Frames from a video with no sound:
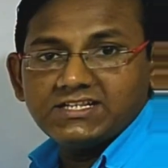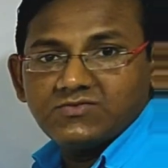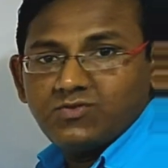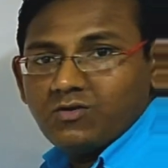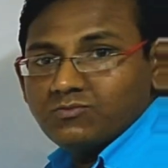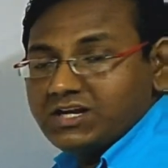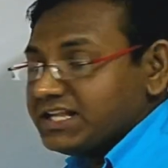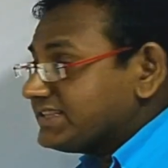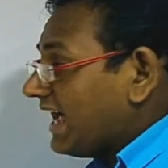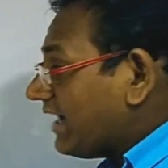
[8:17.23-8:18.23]
the
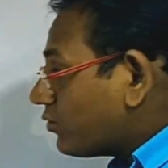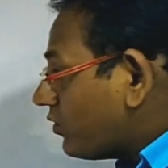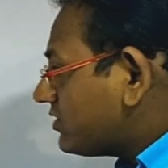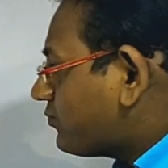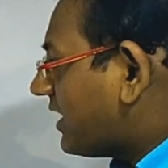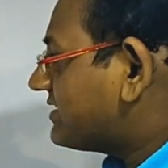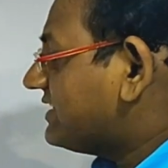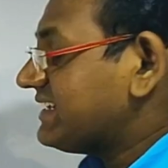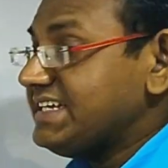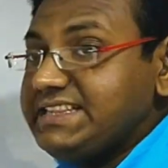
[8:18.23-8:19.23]
formula that was
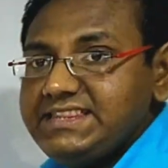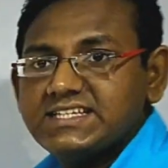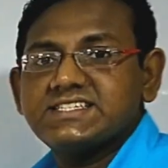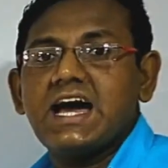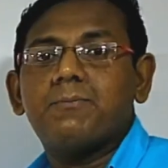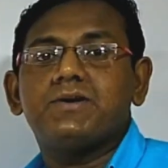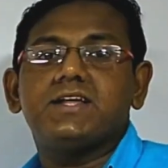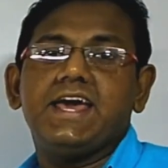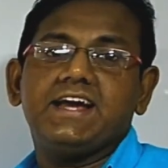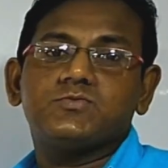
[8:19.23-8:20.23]
present in the
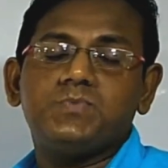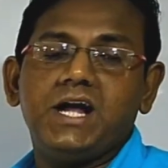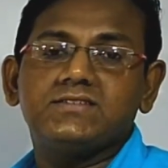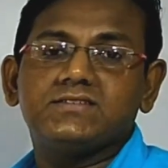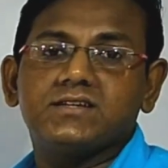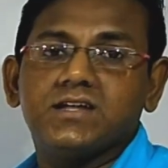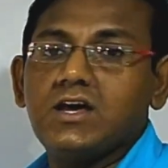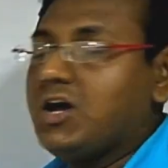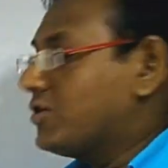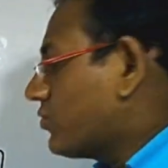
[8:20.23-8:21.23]
chapter expansion.
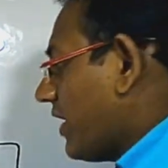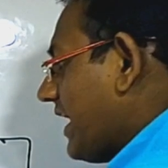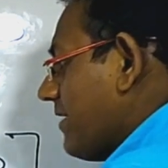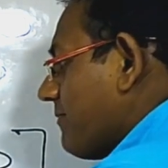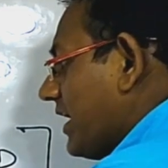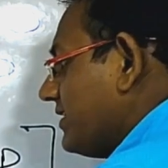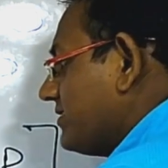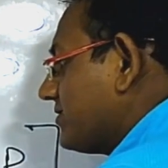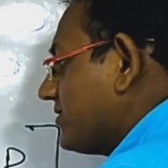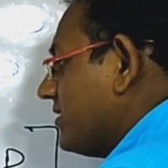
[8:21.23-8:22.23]
So a
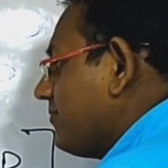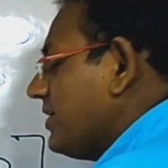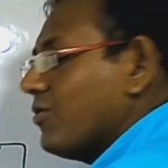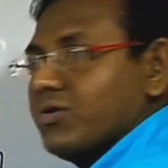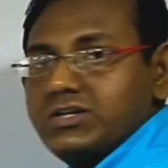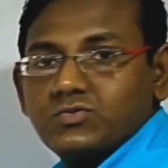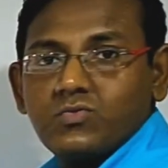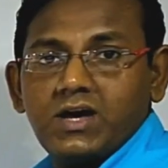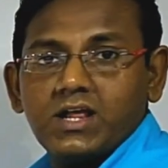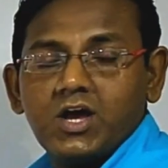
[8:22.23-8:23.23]
minus 3b whole
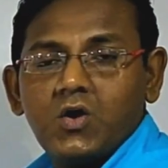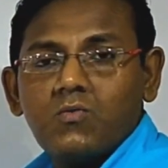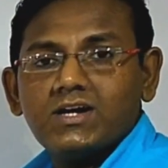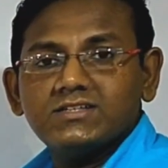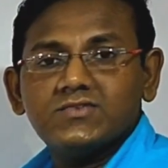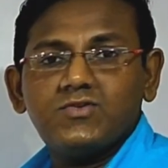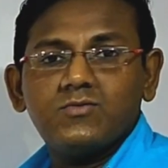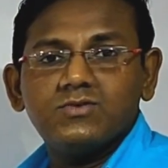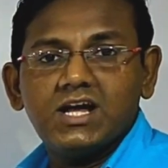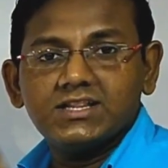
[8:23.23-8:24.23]
square. What is the
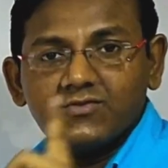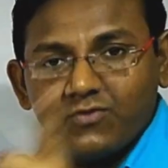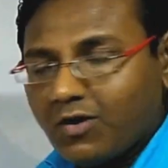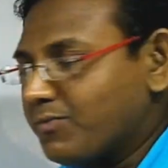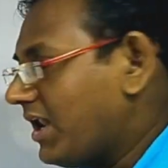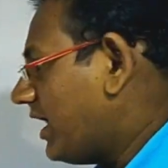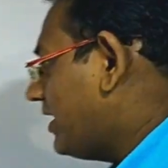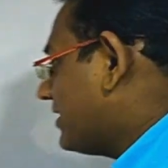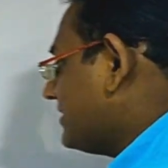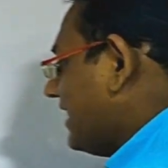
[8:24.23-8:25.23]
formula? The
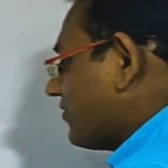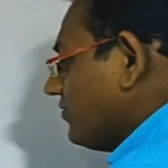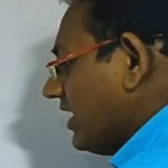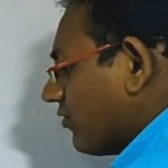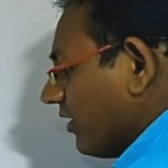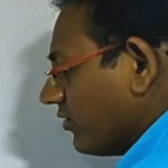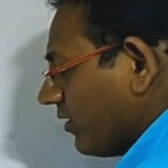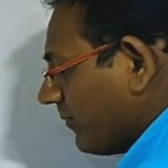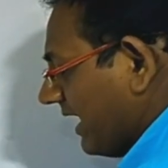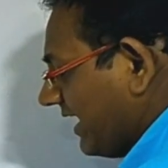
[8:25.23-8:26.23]
formula that we are going to
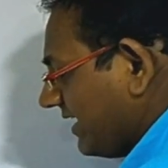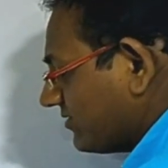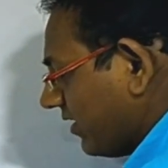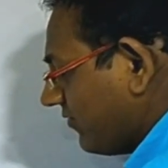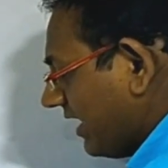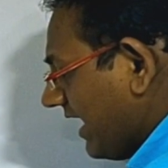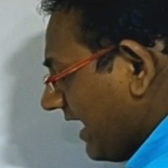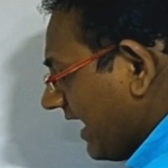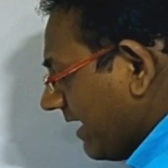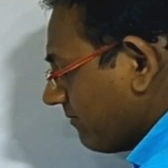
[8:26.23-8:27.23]
apply is of
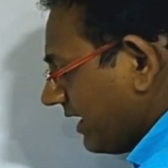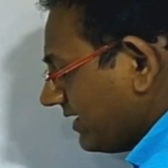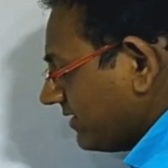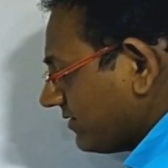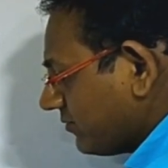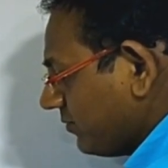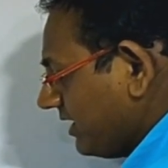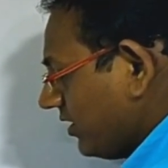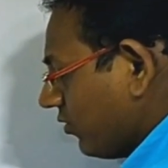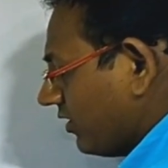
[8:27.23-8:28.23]
a minus
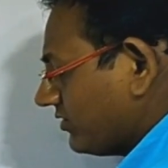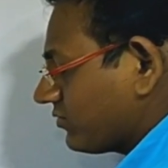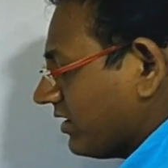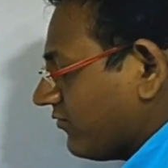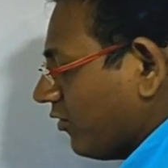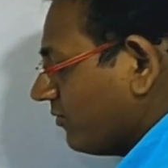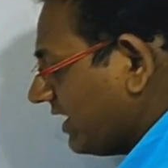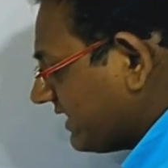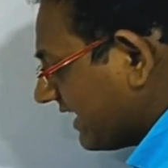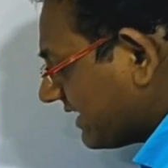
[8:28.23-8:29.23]
b whole square formula,
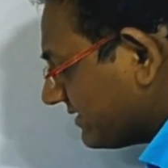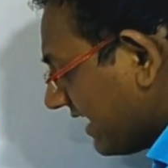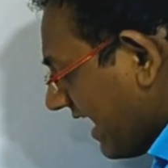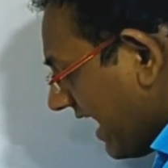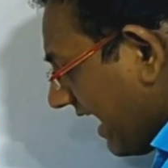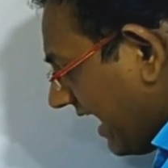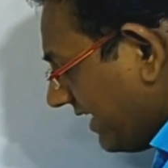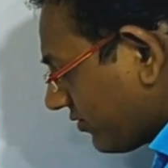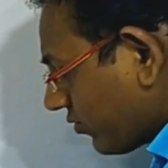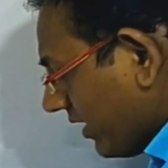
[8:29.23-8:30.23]
that is
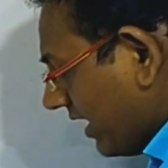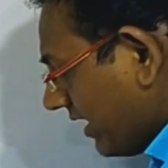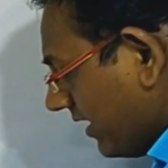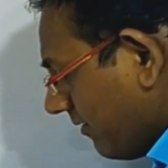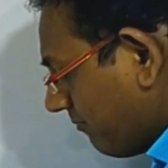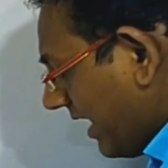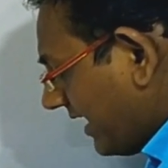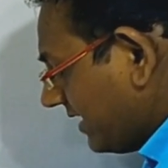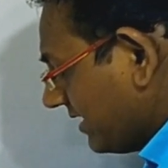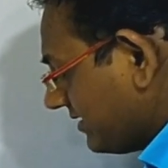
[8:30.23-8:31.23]
a square
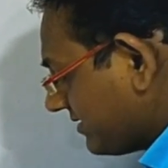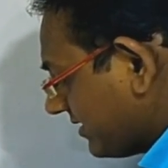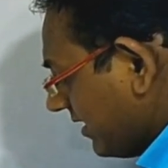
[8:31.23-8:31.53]
minus